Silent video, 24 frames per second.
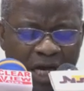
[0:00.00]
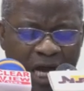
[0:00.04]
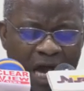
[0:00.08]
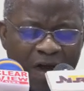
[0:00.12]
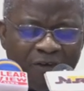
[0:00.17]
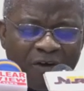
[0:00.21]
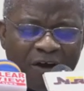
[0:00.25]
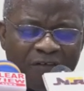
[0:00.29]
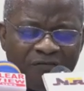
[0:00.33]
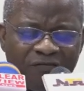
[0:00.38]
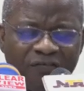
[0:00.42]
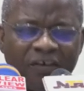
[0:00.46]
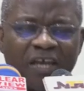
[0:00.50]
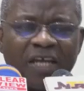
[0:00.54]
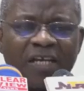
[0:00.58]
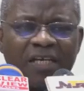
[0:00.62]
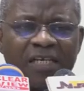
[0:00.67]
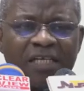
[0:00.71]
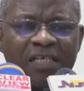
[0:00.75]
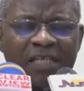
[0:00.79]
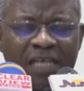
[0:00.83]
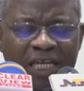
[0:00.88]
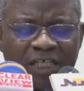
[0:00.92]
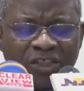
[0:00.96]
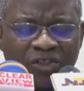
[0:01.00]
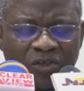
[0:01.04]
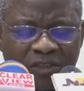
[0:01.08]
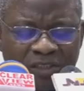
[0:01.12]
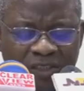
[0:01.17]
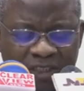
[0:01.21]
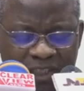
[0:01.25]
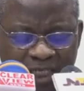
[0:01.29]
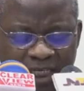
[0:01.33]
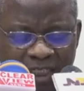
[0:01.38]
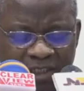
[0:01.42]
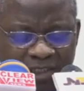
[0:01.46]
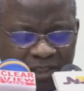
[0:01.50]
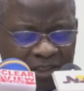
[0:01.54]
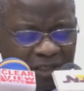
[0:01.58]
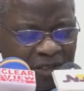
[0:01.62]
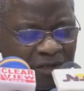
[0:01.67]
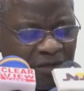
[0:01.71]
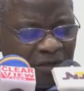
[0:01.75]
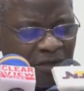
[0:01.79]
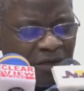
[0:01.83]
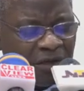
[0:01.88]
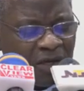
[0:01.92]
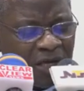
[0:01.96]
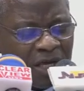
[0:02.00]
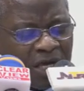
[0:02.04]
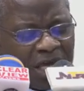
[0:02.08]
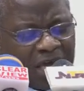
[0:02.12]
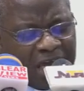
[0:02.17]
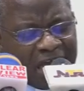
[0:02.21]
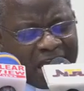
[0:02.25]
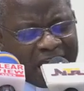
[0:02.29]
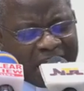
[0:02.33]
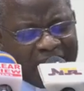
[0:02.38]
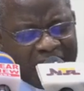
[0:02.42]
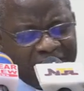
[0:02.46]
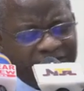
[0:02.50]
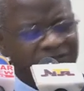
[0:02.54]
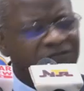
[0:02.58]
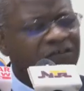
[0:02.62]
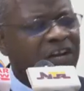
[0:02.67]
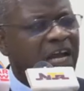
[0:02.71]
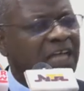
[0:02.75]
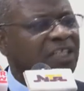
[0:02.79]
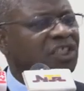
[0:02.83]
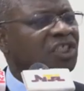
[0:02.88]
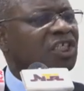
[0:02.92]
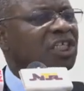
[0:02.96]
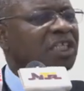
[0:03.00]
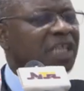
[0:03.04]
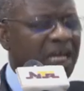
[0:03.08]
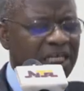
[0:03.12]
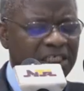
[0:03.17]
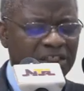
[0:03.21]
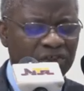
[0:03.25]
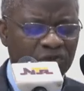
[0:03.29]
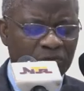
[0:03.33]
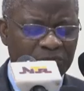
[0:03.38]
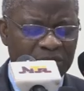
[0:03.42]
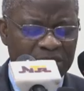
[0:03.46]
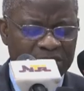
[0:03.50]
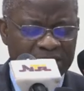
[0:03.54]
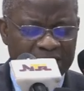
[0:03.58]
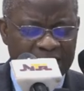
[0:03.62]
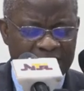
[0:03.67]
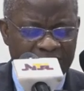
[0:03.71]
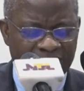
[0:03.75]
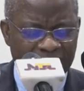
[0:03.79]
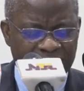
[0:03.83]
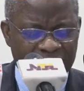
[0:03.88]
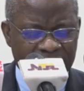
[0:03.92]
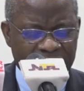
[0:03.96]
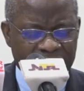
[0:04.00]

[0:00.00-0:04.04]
our failing nation state. If Nigeria is to be saved,